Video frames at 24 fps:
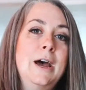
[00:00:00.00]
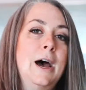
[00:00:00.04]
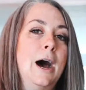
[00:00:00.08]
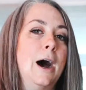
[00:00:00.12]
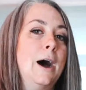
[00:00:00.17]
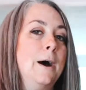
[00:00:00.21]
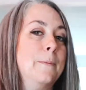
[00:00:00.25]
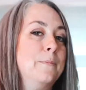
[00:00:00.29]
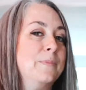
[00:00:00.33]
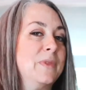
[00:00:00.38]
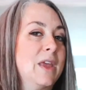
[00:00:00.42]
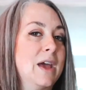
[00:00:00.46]

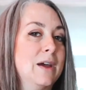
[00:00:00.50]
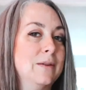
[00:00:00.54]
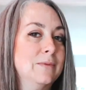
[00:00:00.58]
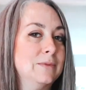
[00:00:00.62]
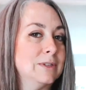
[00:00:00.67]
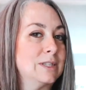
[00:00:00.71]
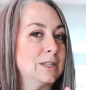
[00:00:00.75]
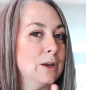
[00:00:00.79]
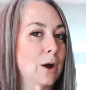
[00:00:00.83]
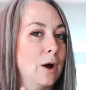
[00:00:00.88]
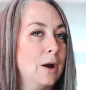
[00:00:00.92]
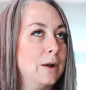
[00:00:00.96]
And
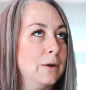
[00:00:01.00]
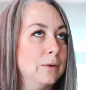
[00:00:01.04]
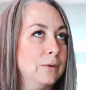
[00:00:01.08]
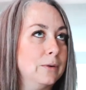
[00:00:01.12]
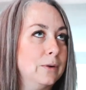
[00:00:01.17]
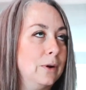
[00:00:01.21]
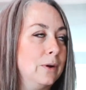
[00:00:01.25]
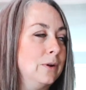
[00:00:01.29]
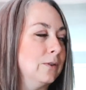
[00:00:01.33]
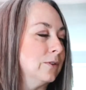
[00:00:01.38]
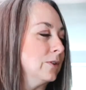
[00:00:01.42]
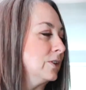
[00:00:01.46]
so I don't
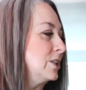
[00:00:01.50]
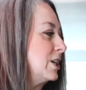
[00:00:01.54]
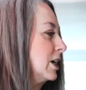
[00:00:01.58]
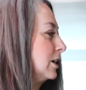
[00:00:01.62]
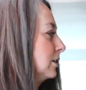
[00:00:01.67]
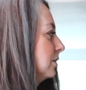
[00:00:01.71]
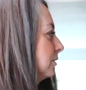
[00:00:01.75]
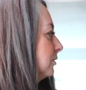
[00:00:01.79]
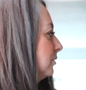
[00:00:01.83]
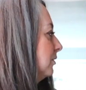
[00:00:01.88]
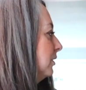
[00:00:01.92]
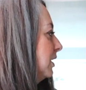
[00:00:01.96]
know all their
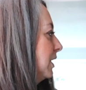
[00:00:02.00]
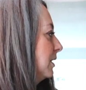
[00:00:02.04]
technical